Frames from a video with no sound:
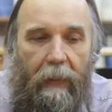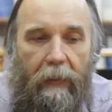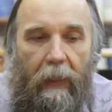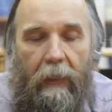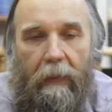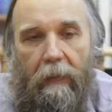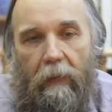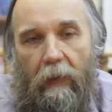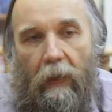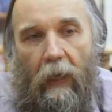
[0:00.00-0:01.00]

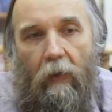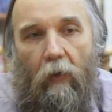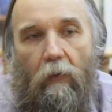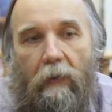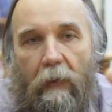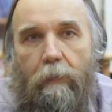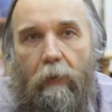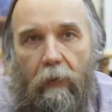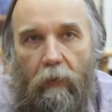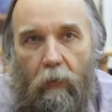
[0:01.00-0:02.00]
that are
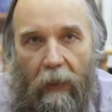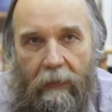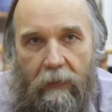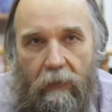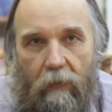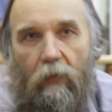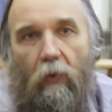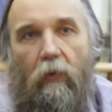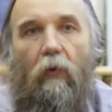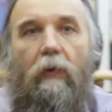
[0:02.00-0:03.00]
contemporary to us,
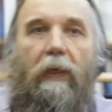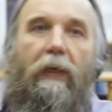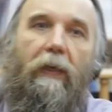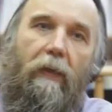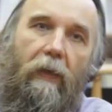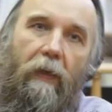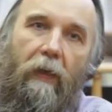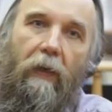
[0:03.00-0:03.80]
not only in the